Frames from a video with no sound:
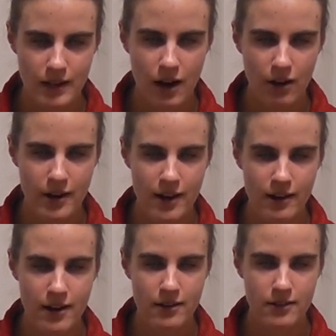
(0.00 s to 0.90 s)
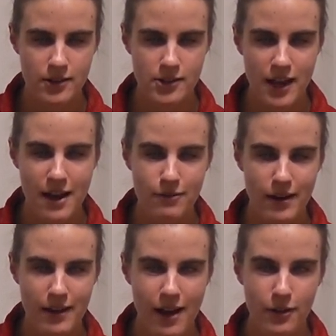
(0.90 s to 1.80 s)
are really safe
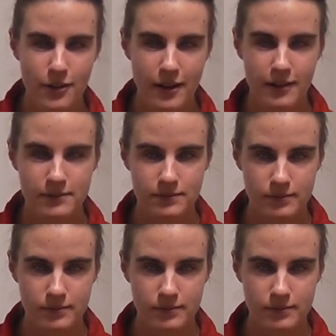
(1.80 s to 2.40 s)
and healthy.